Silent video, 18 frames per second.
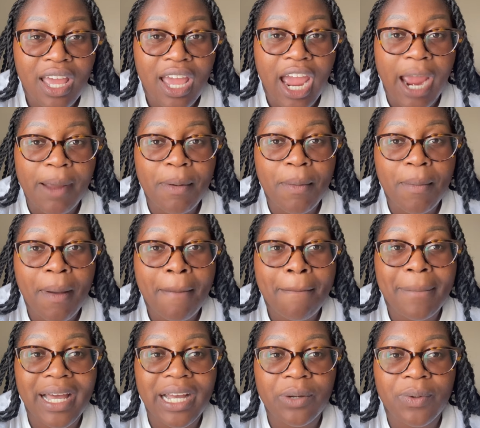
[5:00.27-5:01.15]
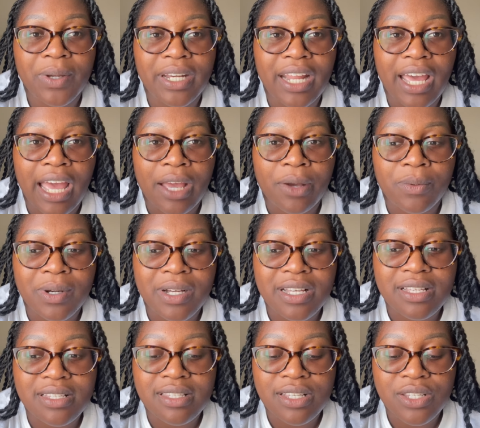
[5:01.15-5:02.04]
I remember back when I
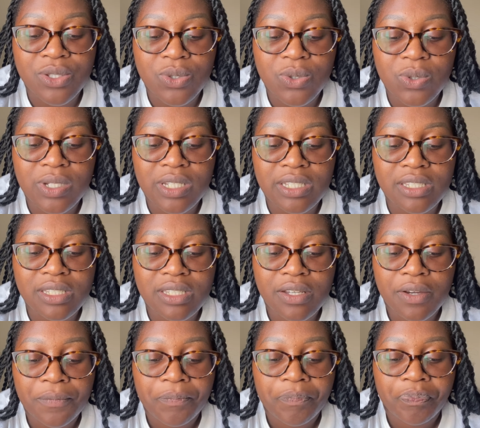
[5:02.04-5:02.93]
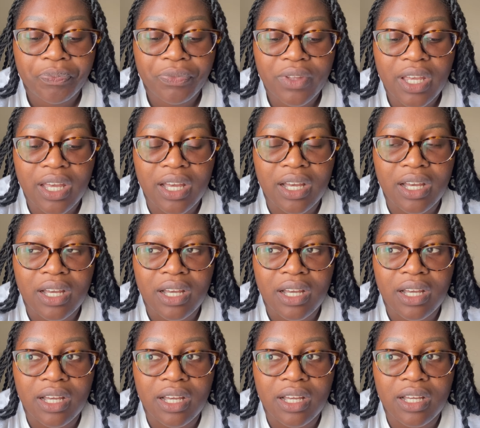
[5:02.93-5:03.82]
was a student,
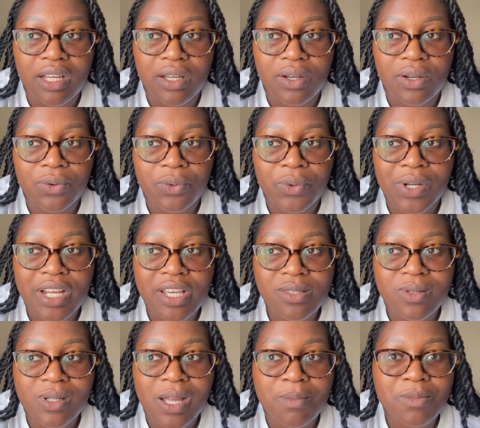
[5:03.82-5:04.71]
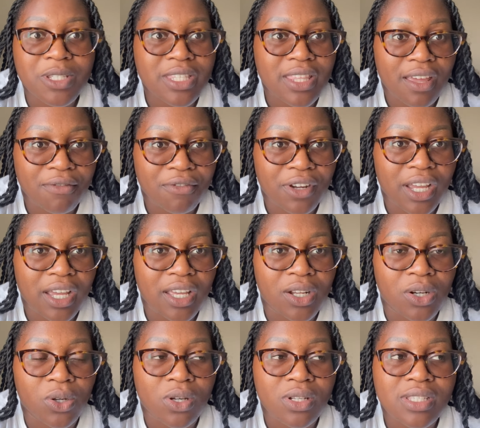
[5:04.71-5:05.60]
when I used to come to South Africa a
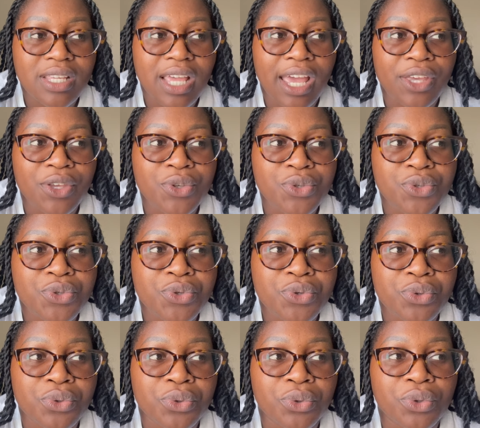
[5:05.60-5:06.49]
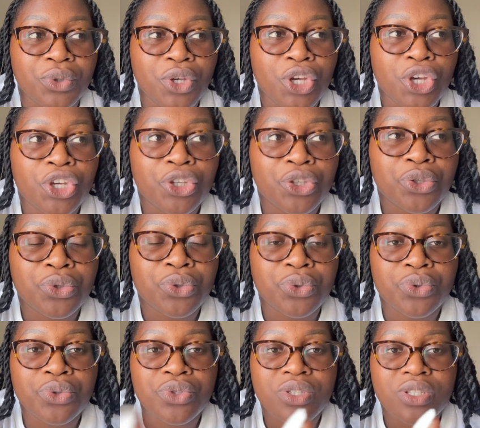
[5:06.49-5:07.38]
lot, I used to
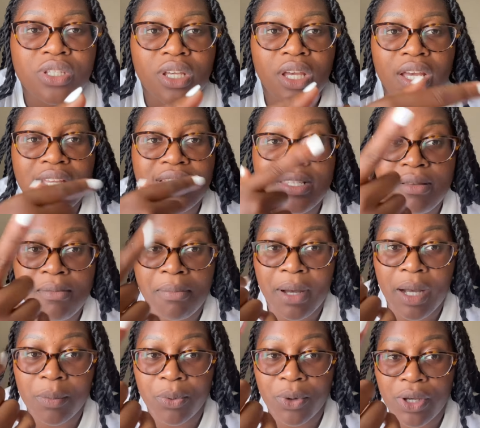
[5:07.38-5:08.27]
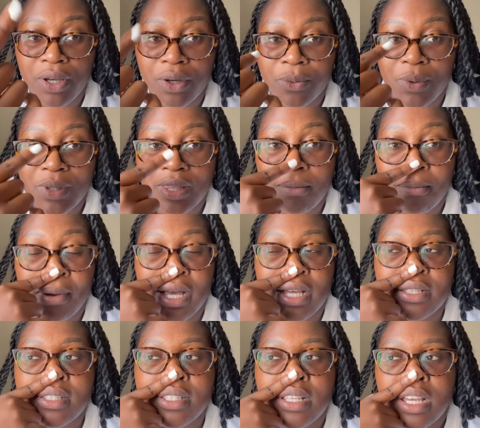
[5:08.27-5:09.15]
use Zimbabwe with the
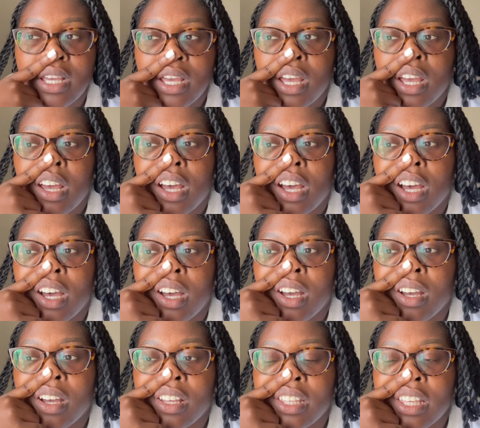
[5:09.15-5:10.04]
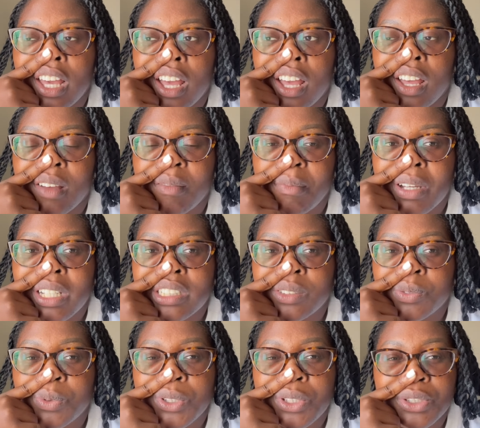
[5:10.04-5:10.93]
bus. Yeah,
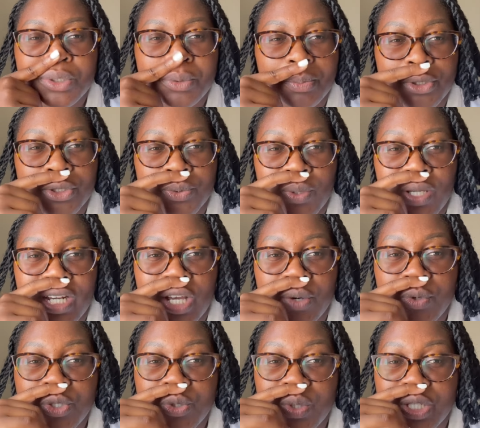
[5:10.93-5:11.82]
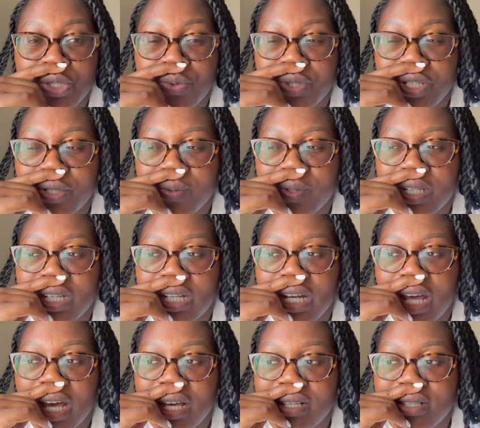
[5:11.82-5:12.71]
but we used Botswana, which was really, really
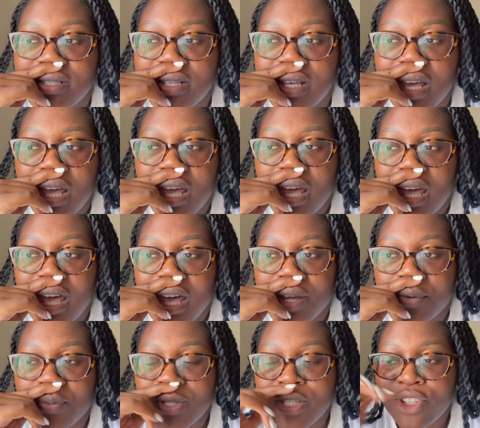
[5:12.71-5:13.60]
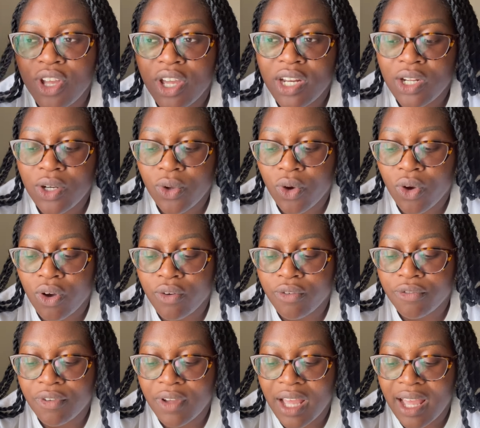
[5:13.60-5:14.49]
nice. And we started
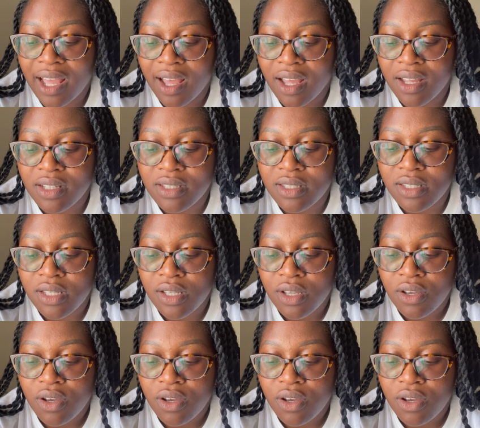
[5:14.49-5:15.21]
off at